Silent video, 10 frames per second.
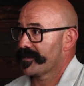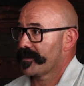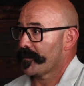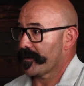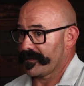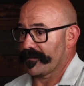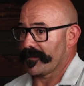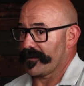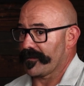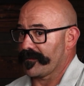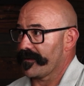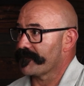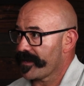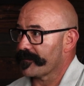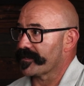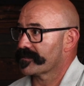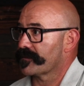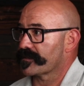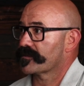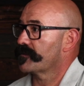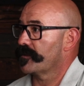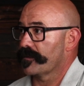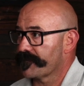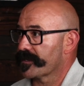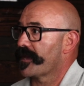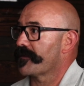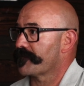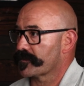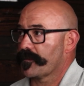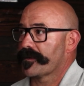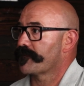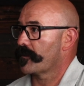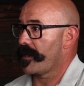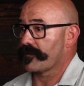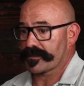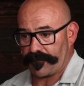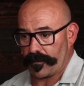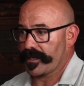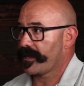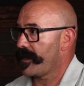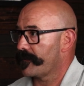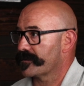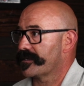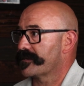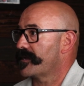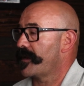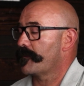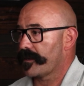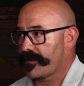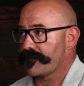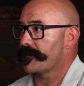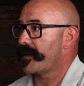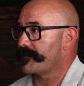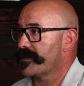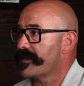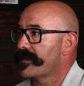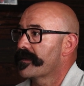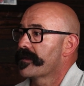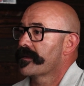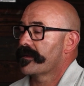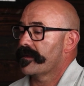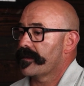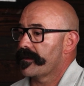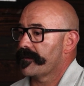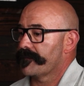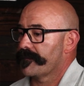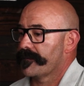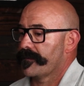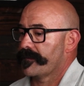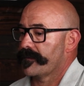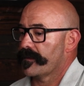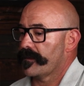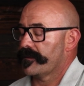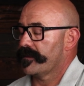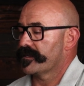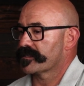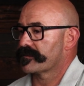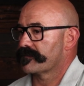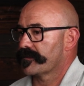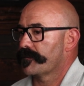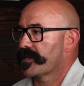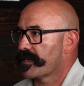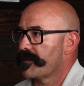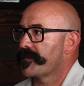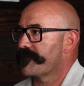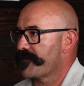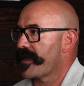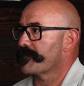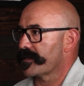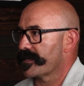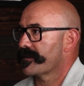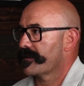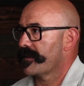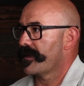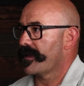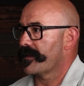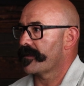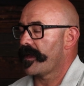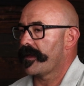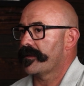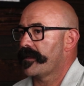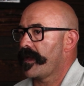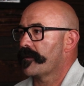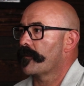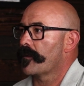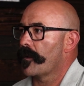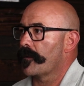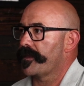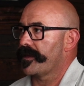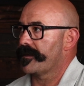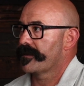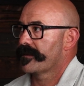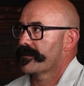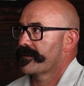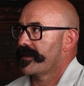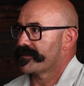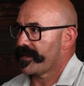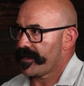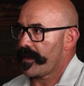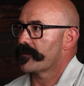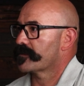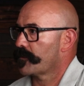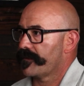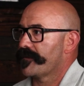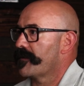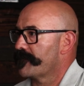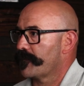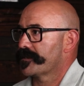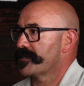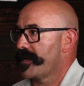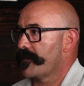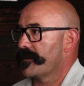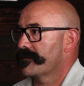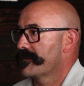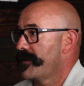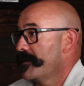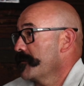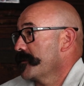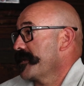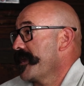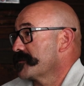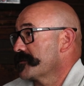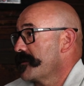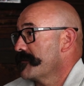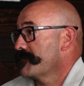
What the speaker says: We are a family, so you live together for 24 hours, 48 hours at a time, whatever it might be. You become a family, and I don't know that a 10-hour, 12-hour, 14-hour. I don't know what the answers are.